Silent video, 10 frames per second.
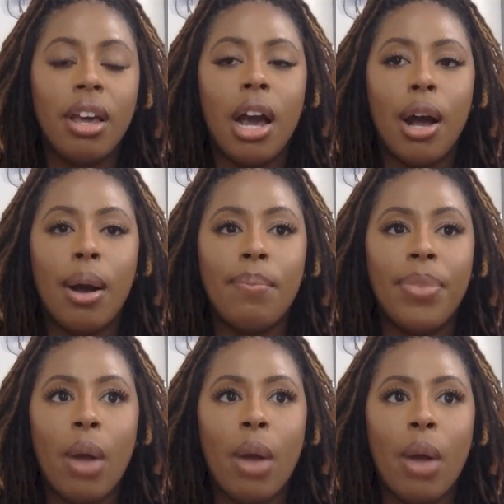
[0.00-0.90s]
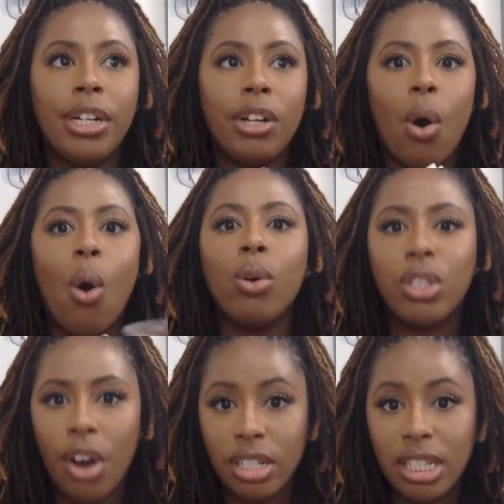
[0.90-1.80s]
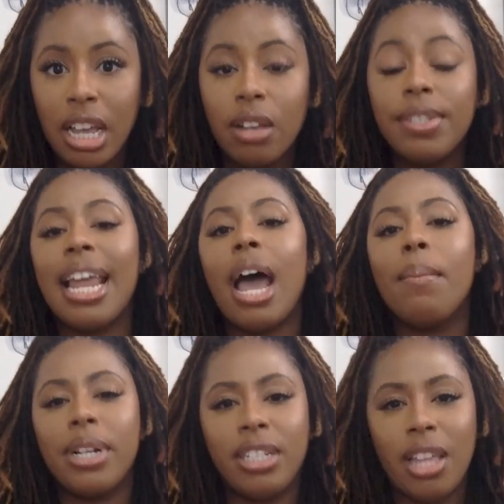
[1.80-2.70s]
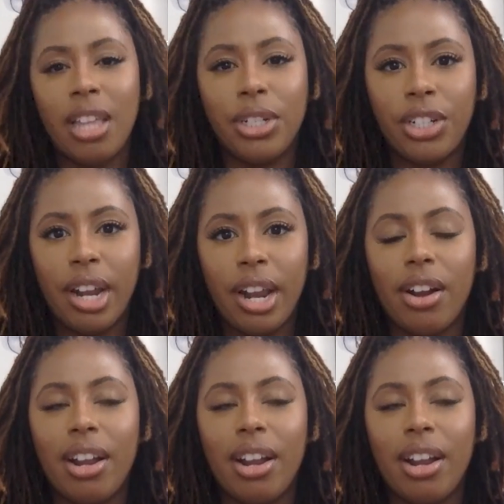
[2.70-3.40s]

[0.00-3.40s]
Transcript: that we hold to ourselves and how much that we share.